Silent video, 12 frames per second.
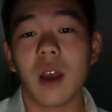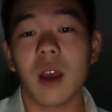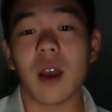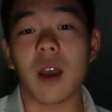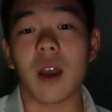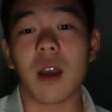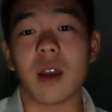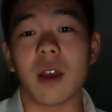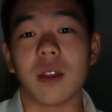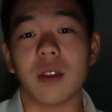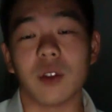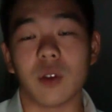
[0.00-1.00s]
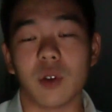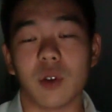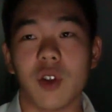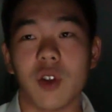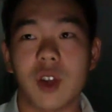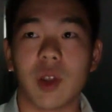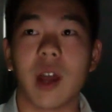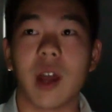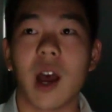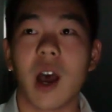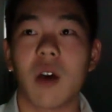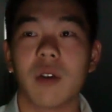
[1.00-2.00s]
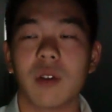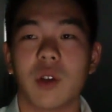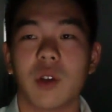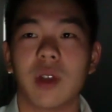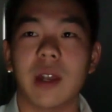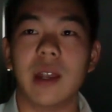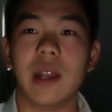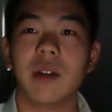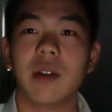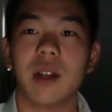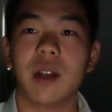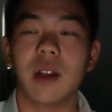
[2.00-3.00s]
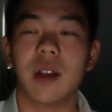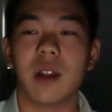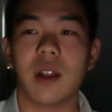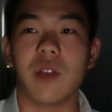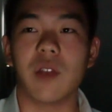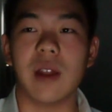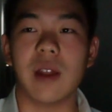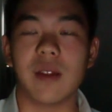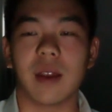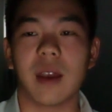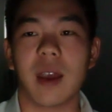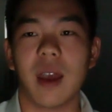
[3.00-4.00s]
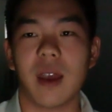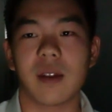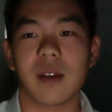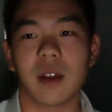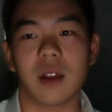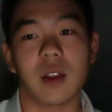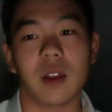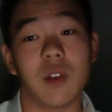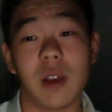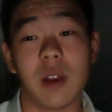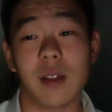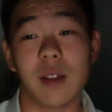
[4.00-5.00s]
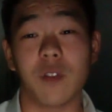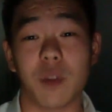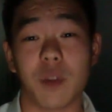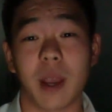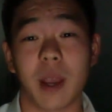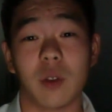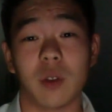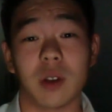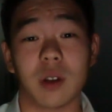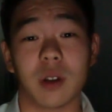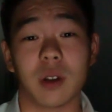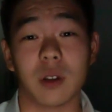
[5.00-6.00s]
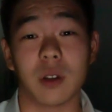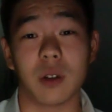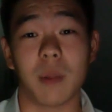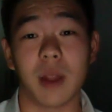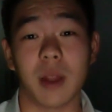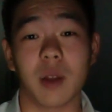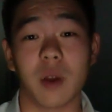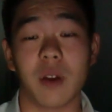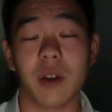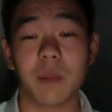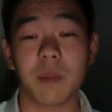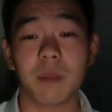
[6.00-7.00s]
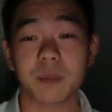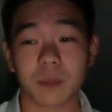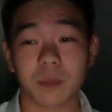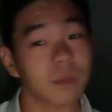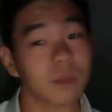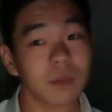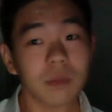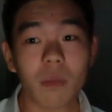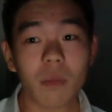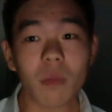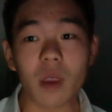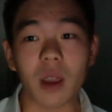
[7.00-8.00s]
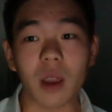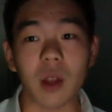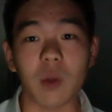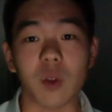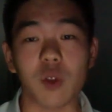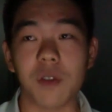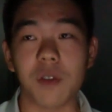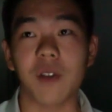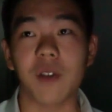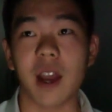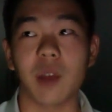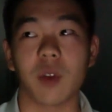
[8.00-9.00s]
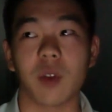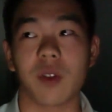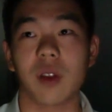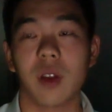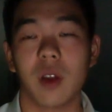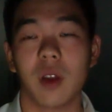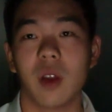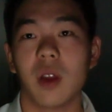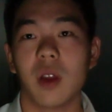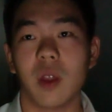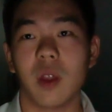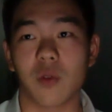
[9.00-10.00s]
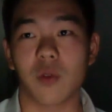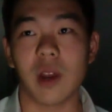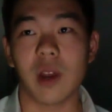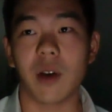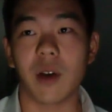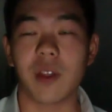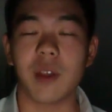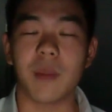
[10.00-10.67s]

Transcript: And Koji took it out. He needled it. He released the gas, and then he released the fish back into the main aquarium. And it was swimming fine. It was really healthy.